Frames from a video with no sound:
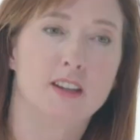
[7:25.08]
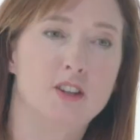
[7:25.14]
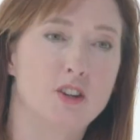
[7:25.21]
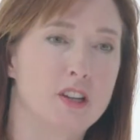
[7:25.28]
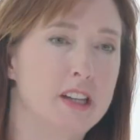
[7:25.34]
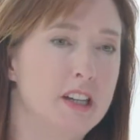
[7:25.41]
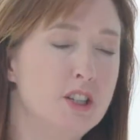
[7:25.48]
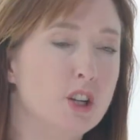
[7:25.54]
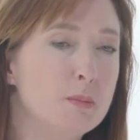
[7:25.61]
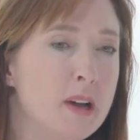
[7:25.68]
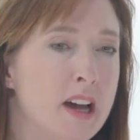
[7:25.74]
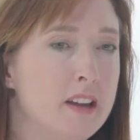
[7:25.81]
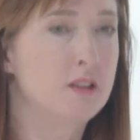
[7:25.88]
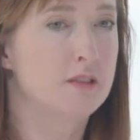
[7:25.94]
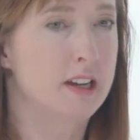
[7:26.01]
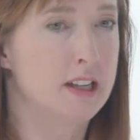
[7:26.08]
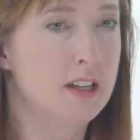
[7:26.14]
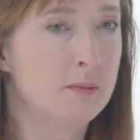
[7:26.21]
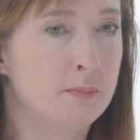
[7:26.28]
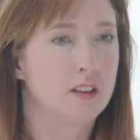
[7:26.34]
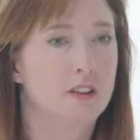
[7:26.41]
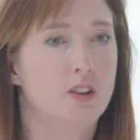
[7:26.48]
you're getting your body
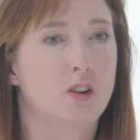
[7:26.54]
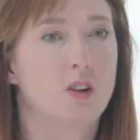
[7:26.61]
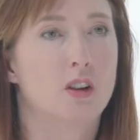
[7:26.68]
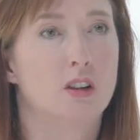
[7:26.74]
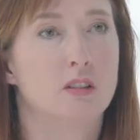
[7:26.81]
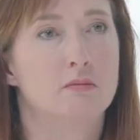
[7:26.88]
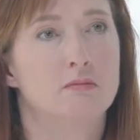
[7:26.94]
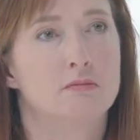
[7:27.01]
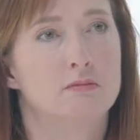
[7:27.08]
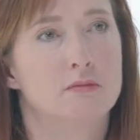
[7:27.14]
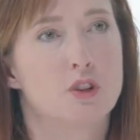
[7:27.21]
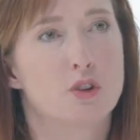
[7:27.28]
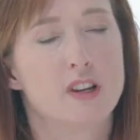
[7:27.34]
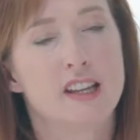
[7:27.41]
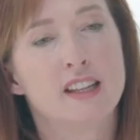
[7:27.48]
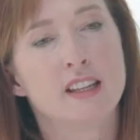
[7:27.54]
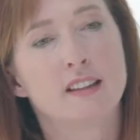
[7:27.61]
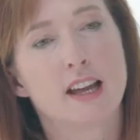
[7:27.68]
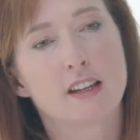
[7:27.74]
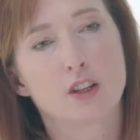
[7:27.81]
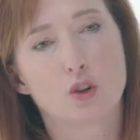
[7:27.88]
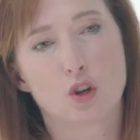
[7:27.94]
ready. You're treating it
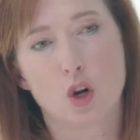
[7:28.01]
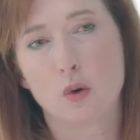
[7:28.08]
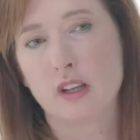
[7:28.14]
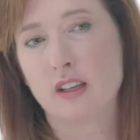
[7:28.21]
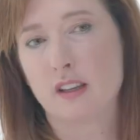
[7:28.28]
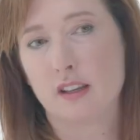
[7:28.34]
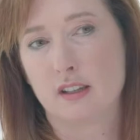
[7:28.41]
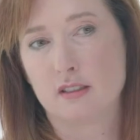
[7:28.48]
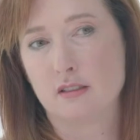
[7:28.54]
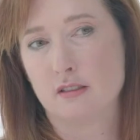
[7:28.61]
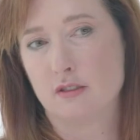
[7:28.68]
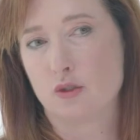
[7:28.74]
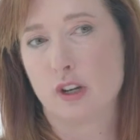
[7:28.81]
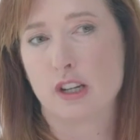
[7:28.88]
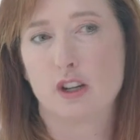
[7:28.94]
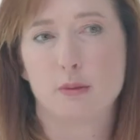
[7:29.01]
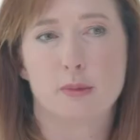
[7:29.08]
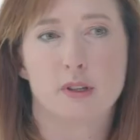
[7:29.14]
like a growing kid. Drink your